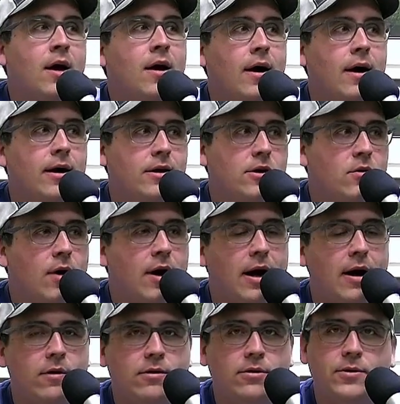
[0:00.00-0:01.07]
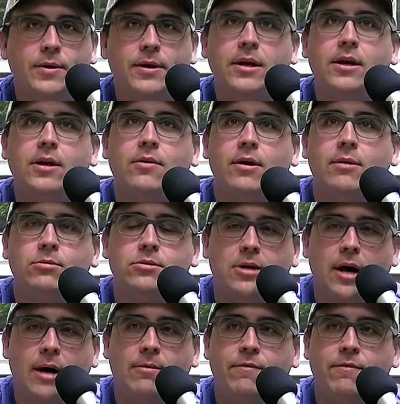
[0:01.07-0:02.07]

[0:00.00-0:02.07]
You are doing an incredible job.